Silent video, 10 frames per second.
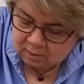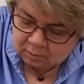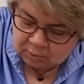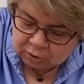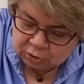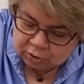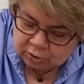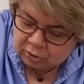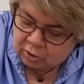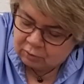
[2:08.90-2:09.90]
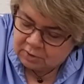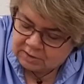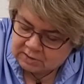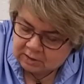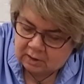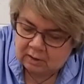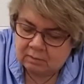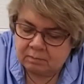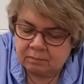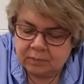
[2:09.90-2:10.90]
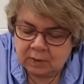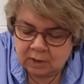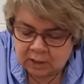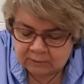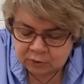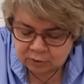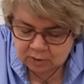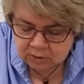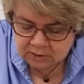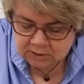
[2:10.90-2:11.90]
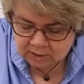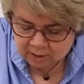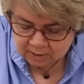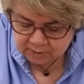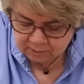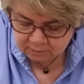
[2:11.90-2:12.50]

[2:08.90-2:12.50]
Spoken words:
Make sure you're creasing after you get it set.